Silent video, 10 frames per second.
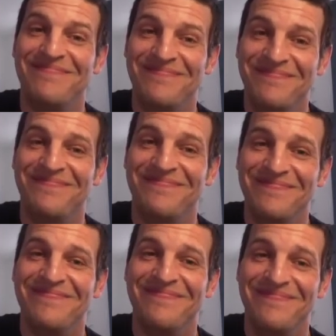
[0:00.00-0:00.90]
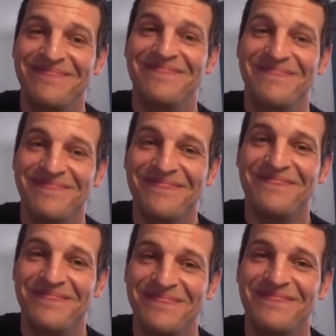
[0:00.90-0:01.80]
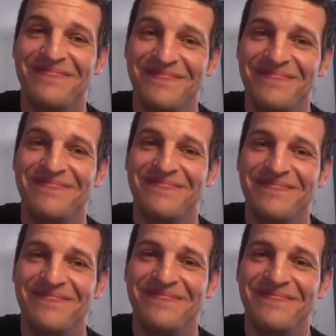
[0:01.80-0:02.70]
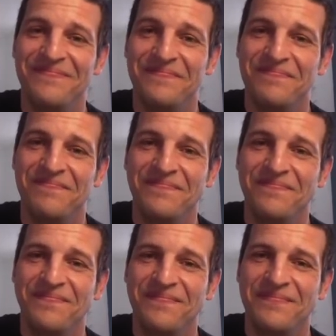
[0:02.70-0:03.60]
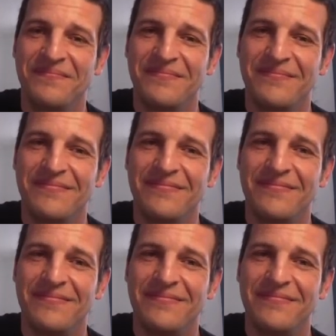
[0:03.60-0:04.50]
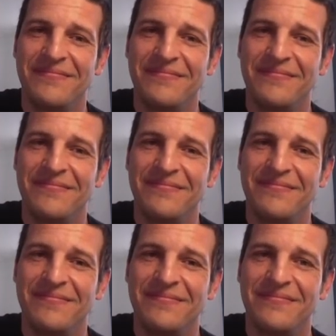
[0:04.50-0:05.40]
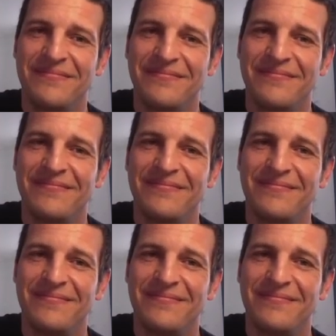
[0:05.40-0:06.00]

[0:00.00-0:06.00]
(not speaking)